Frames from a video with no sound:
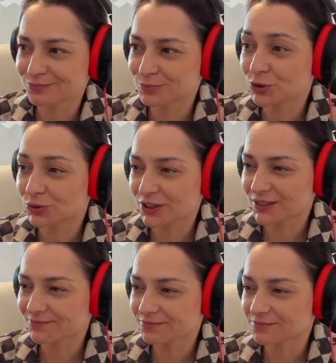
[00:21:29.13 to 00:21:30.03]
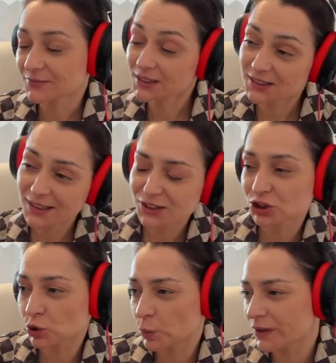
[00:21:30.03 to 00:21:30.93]
beauty. It's nice
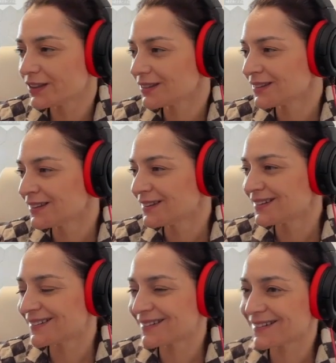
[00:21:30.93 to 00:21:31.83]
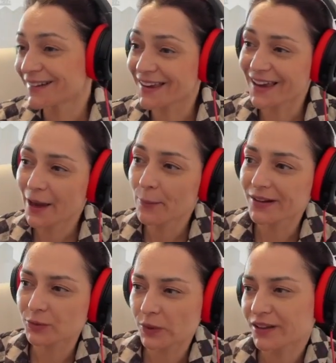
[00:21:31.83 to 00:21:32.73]
to win uh, a game
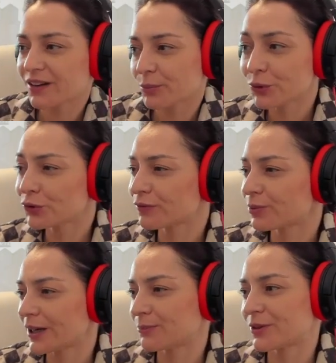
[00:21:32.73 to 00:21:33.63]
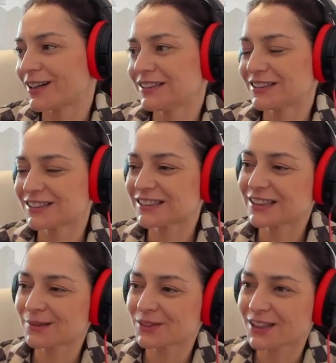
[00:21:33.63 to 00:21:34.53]
and win a beauty prize at the
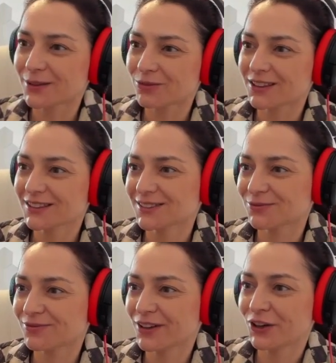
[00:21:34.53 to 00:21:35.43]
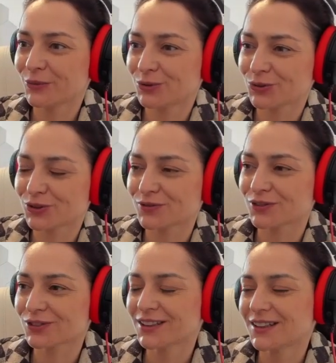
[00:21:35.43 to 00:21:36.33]
same time, right? Very
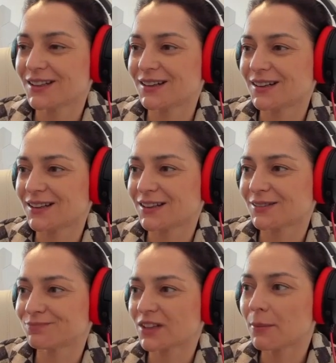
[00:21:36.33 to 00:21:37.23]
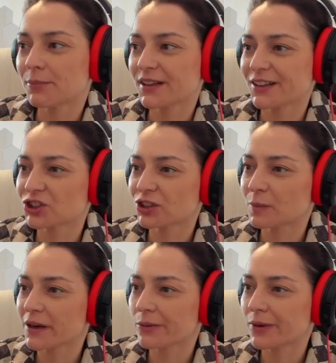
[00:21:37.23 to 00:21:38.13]
beautiful uh, combination
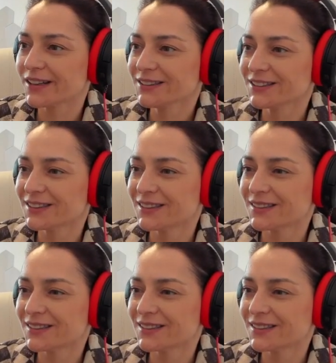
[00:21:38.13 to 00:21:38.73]
by white